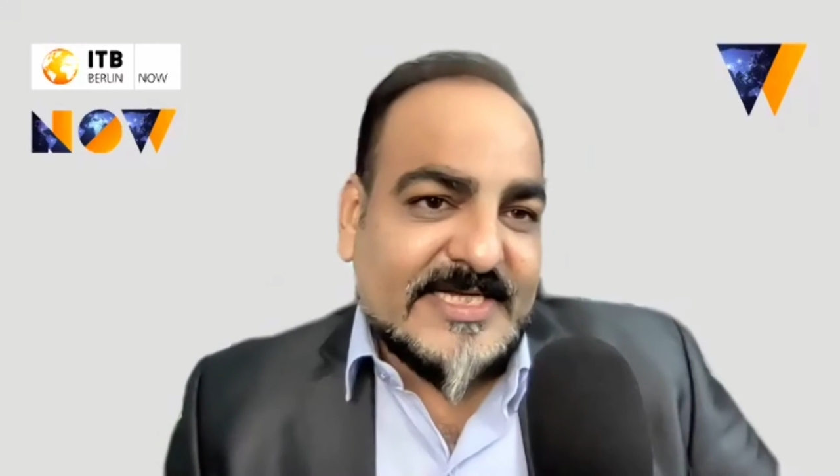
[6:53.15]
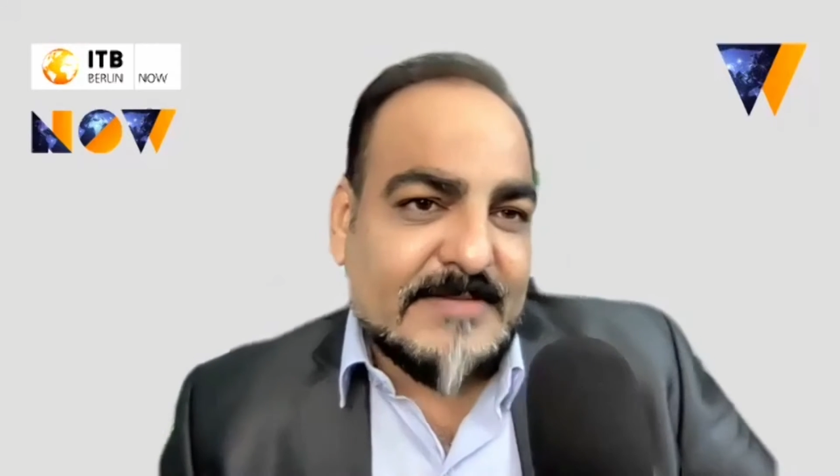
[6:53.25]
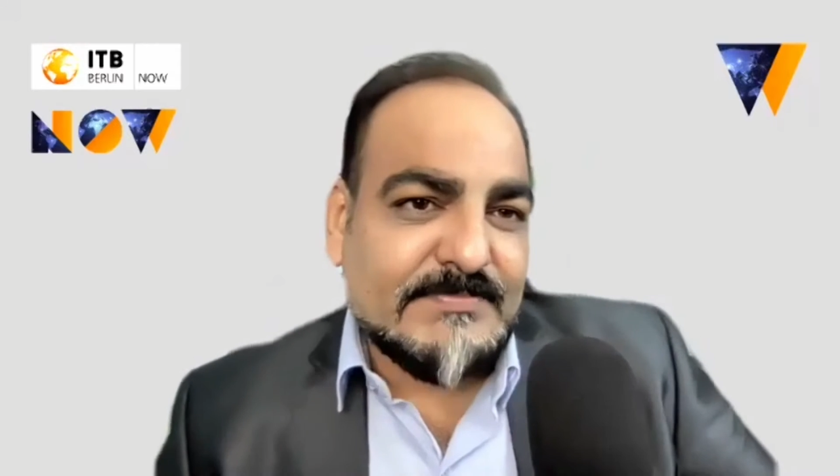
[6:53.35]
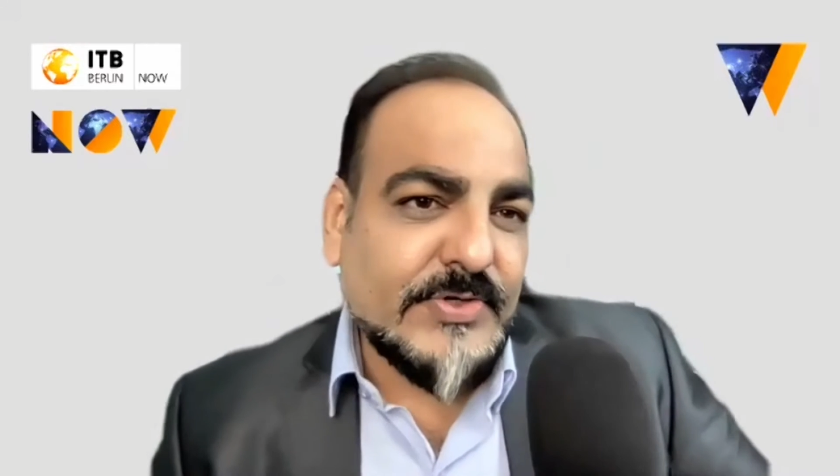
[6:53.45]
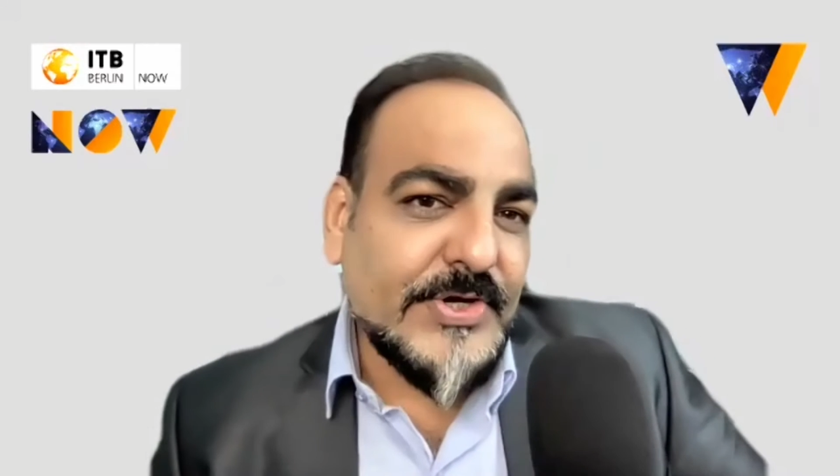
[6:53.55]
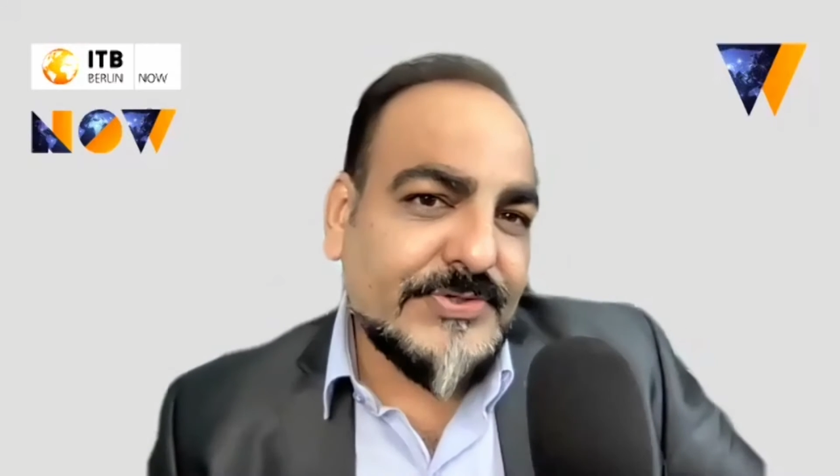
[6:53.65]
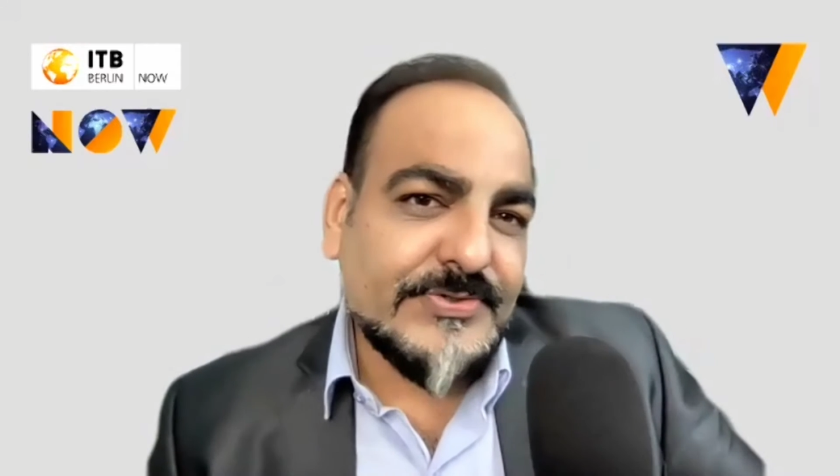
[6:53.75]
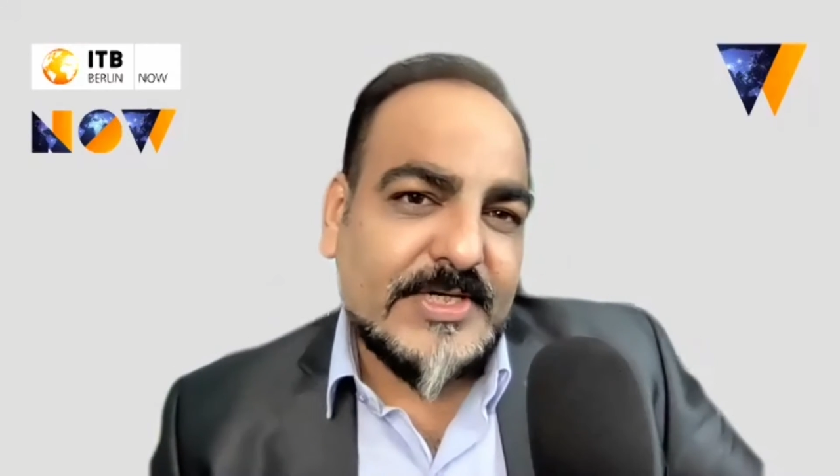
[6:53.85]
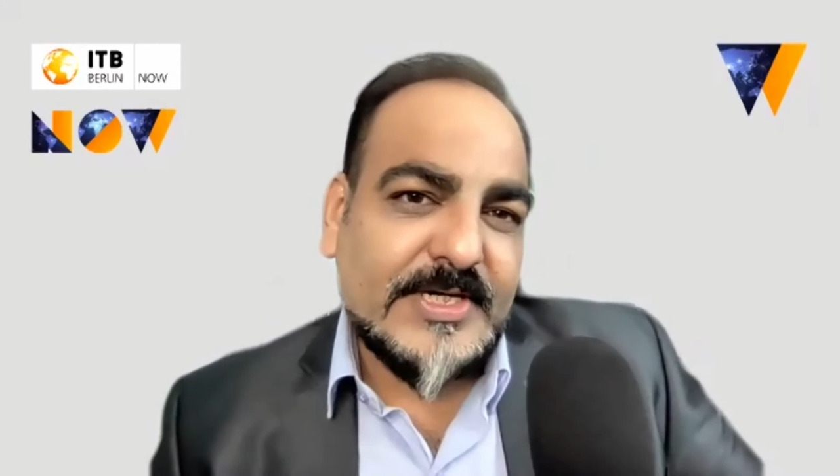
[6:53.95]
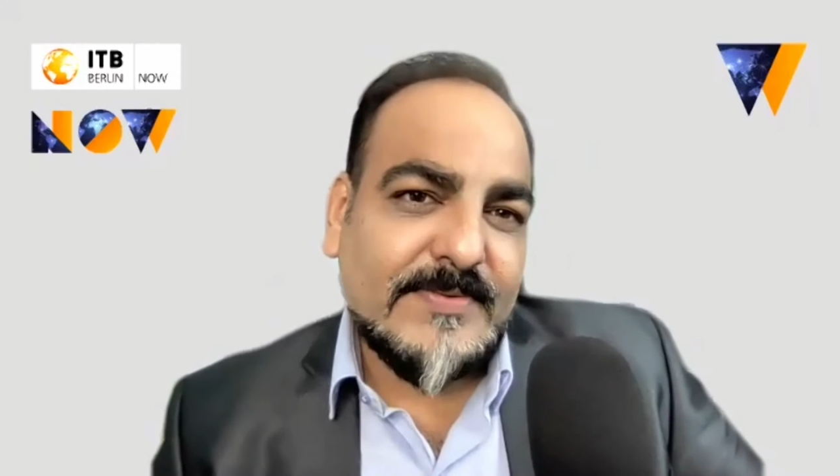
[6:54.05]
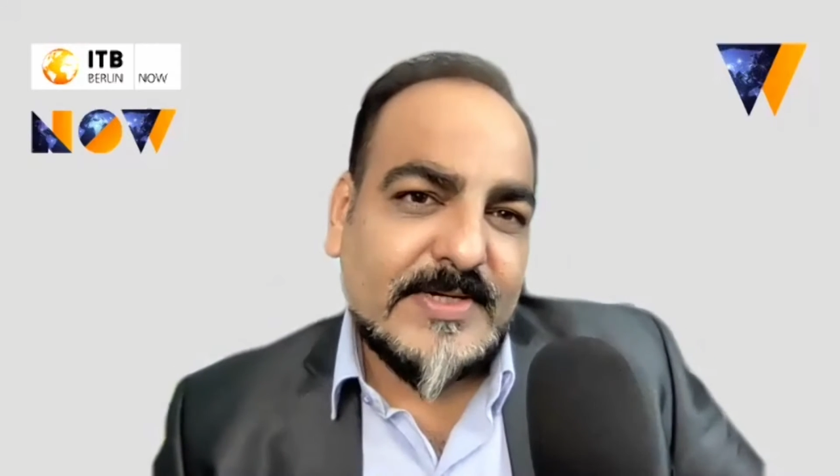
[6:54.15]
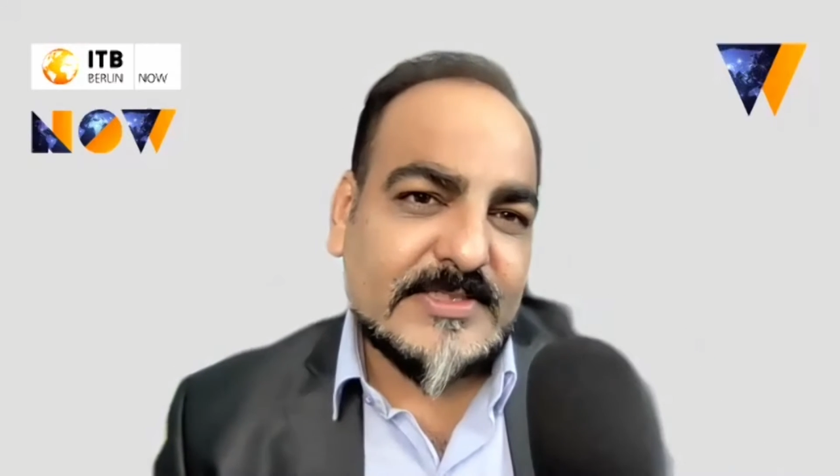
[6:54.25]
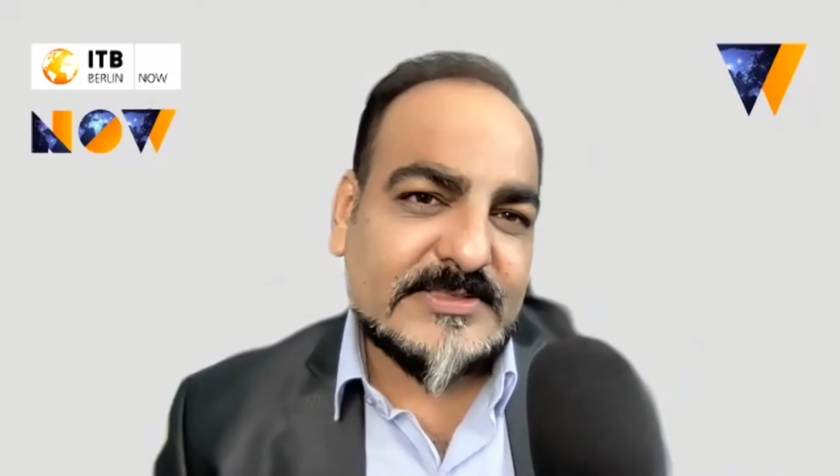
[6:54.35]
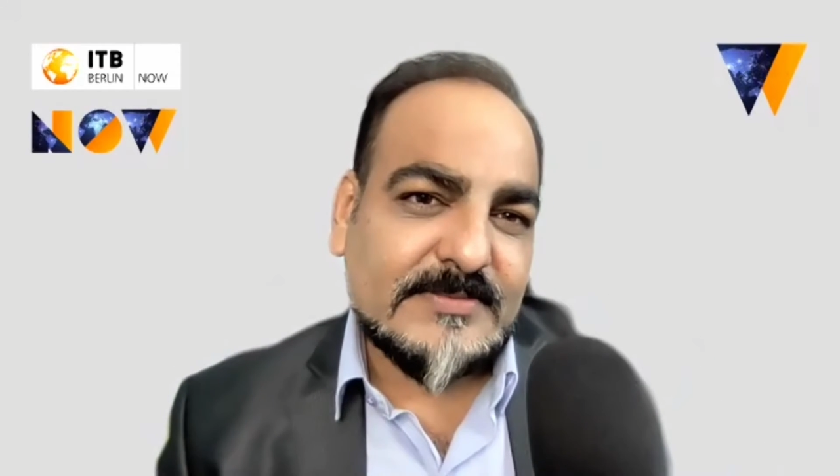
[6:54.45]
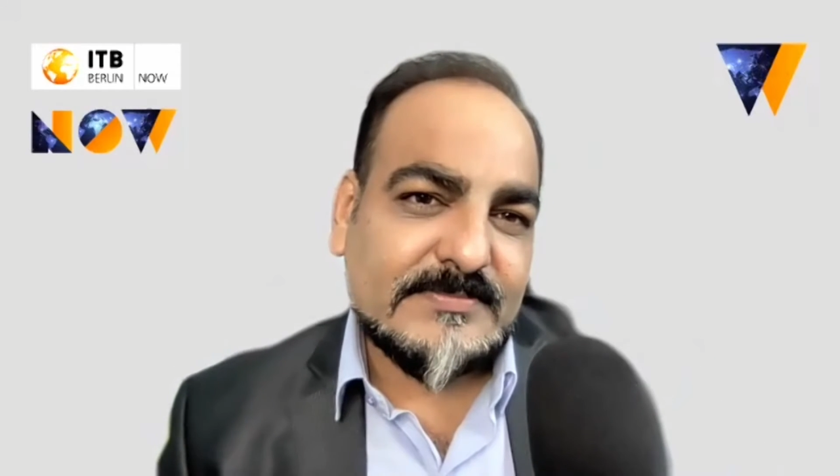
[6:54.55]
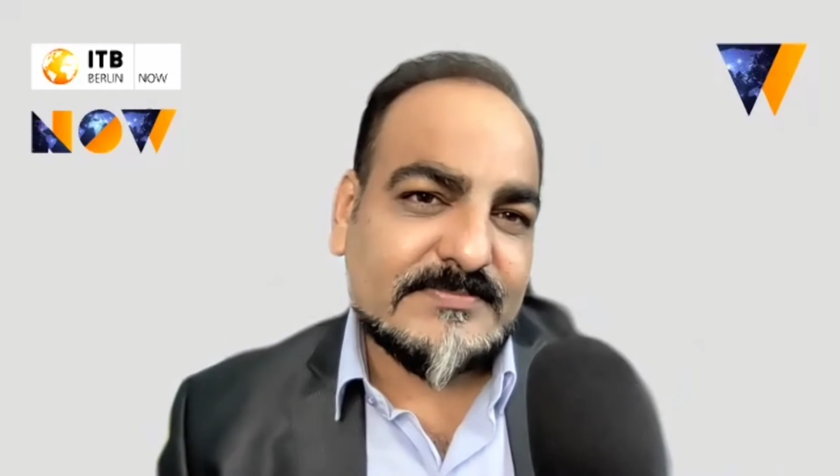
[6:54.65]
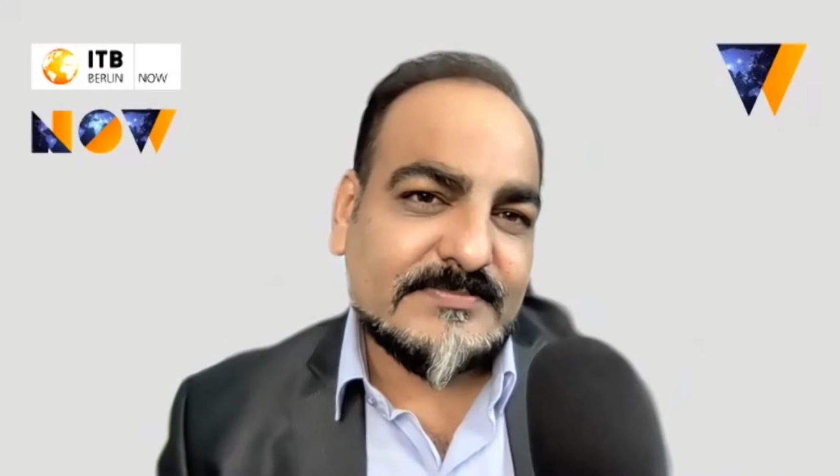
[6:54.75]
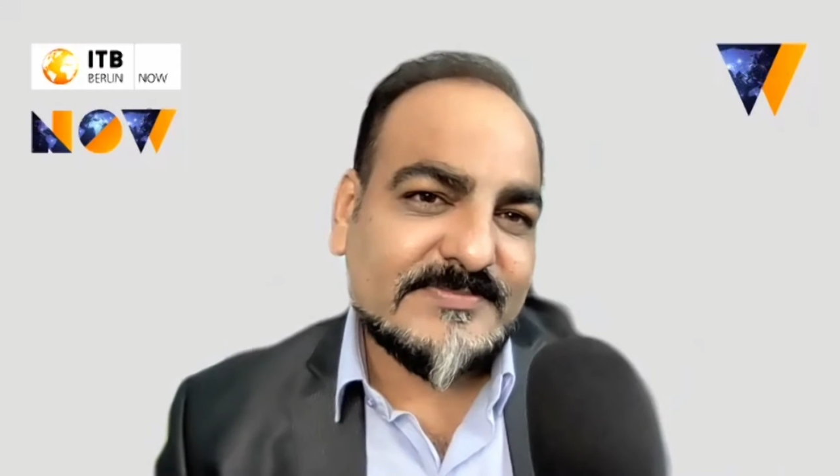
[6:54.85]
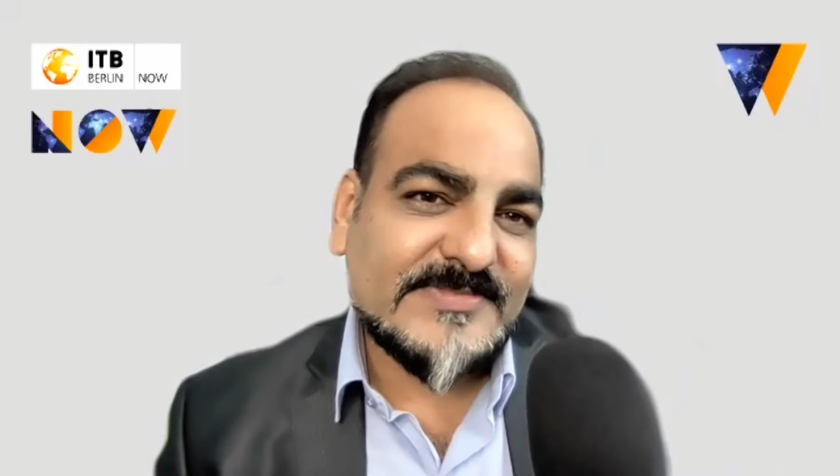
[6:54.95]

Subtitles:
I am going to deliver some